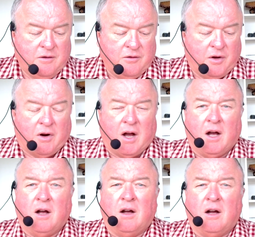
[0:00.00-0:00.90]
There
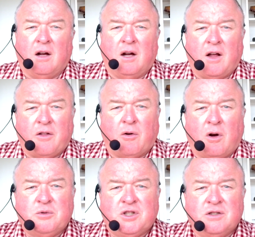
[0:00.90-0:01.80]
are other
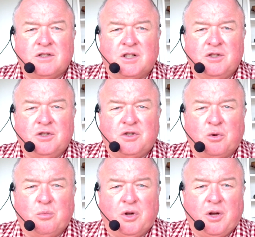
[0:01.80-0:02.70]
options that you
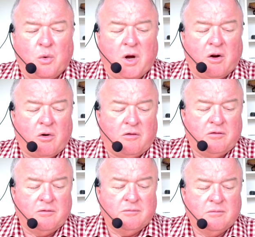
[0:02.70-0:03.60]
should be aware
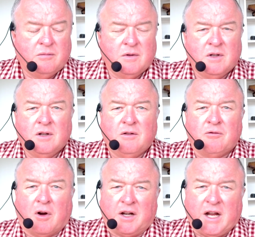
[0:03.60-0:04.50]
of.
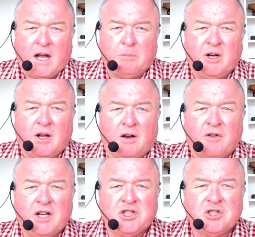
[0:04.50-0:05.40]
Front cabin
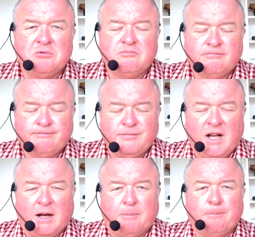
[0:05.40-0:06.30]
elevation.
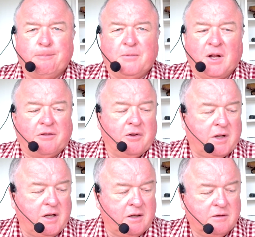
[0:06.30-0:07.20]
Yep,
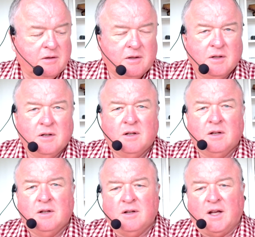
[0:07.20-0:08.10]
definitely.
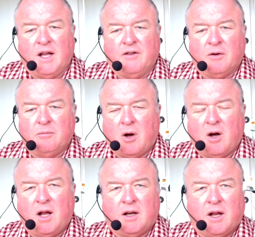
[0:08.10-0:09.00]
Even
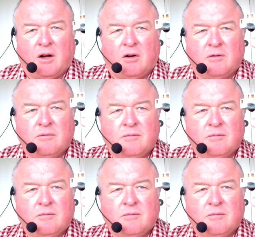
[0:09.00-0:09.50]
my little